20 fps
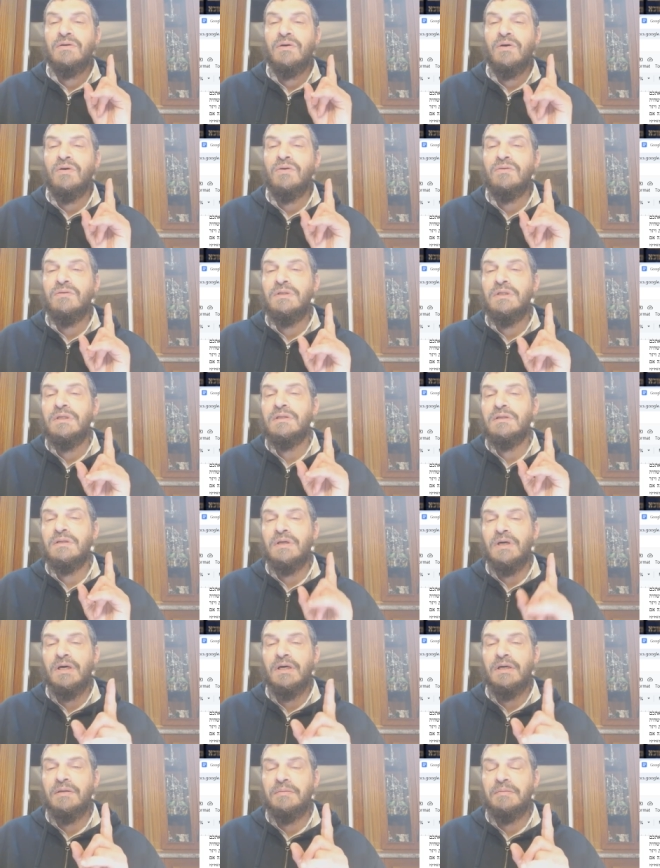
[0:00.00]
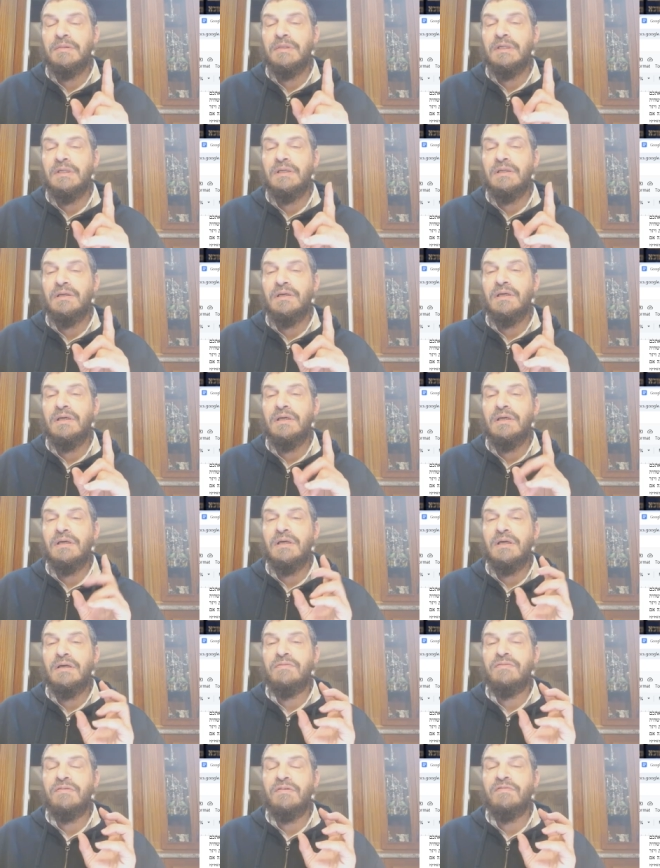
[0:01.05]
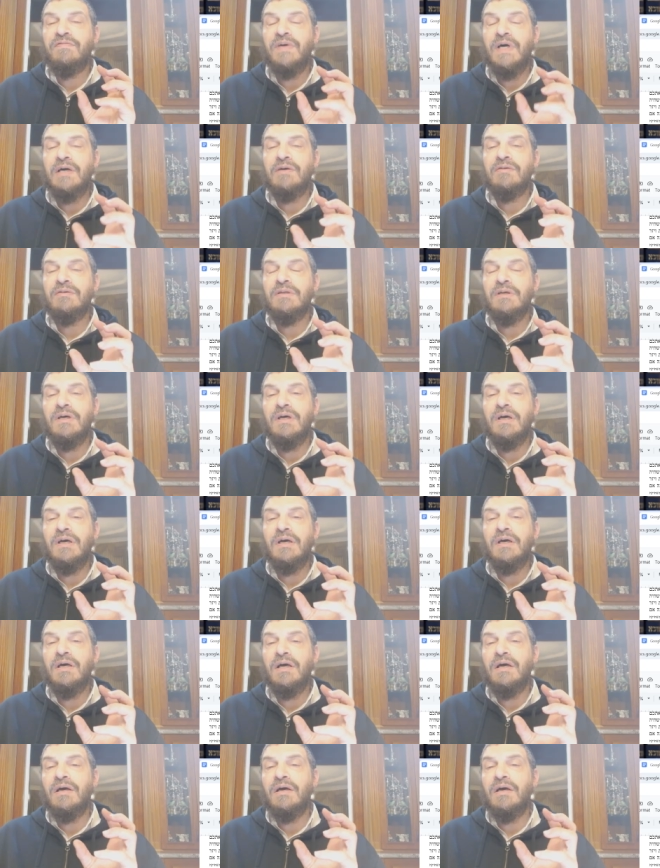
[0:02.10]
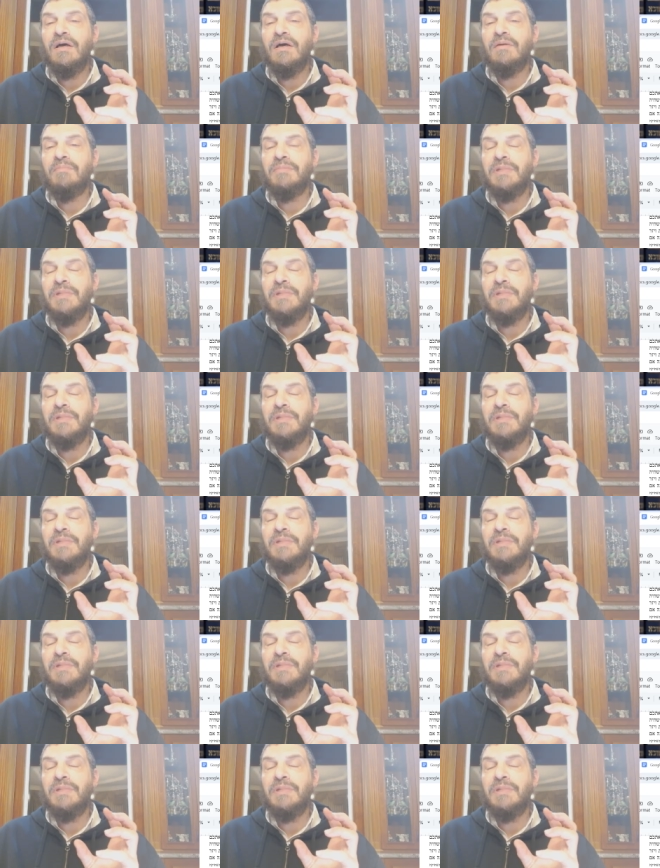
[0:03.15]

only time if you found a